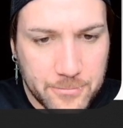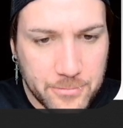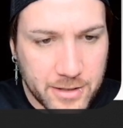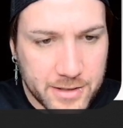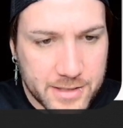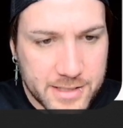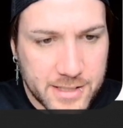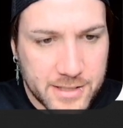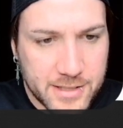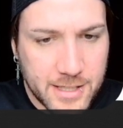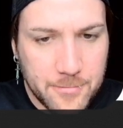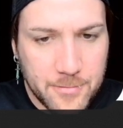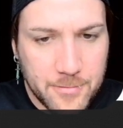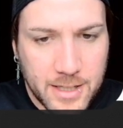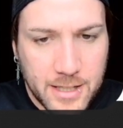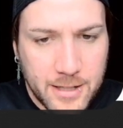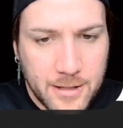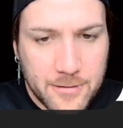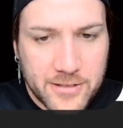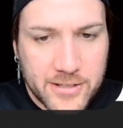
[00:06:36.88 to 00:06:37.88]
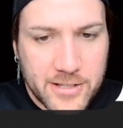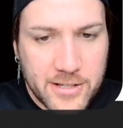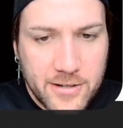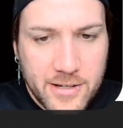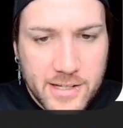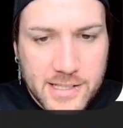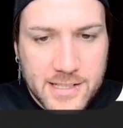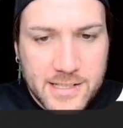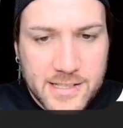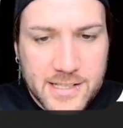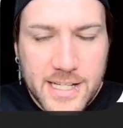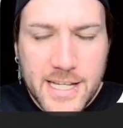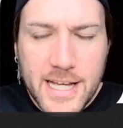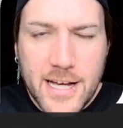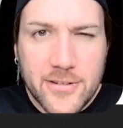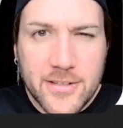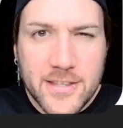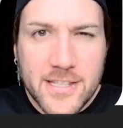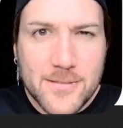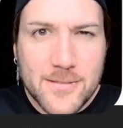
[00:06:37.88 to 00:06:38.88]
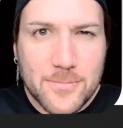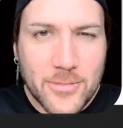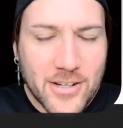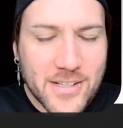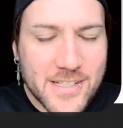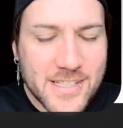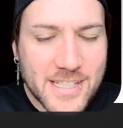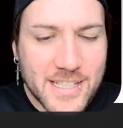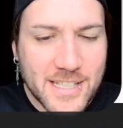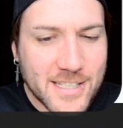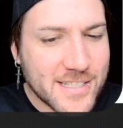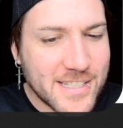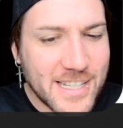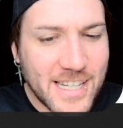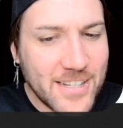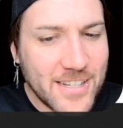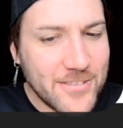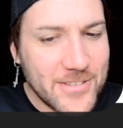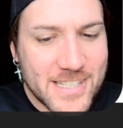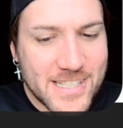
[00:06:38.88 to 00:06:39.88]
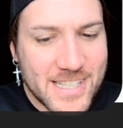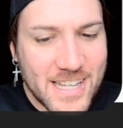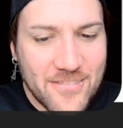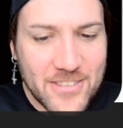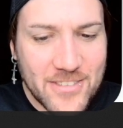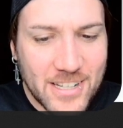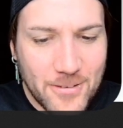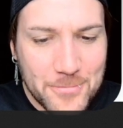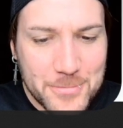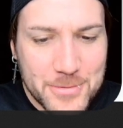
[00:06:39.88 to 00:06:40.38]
on Proxy Cheap. Curious to see how good this proxy is. They never used to have that